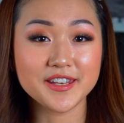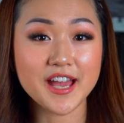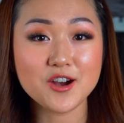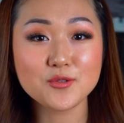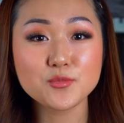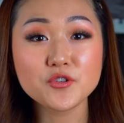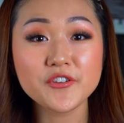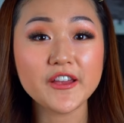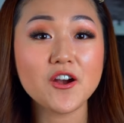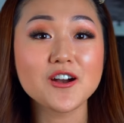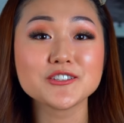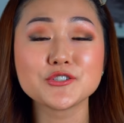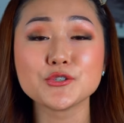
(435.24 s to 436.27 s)
Now, moving
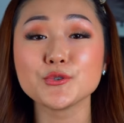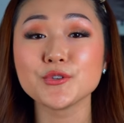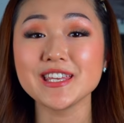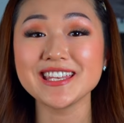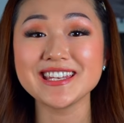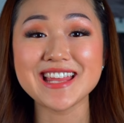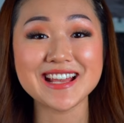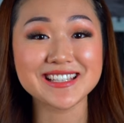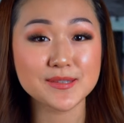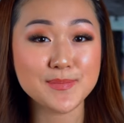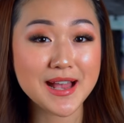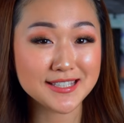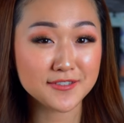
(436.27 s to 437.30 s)
on to the
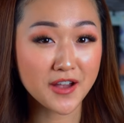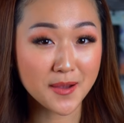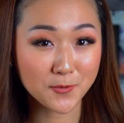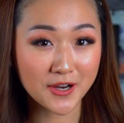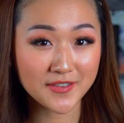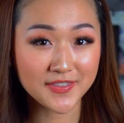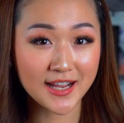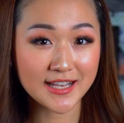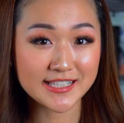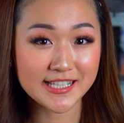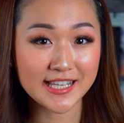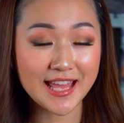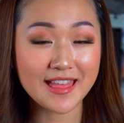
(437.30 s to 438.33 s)
next massive upgrade that I
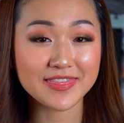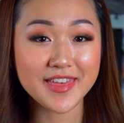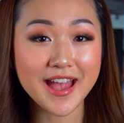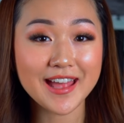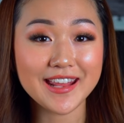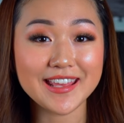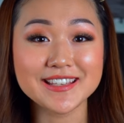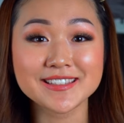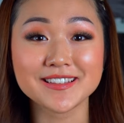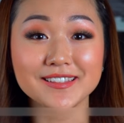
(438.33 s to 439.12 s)
did, and that is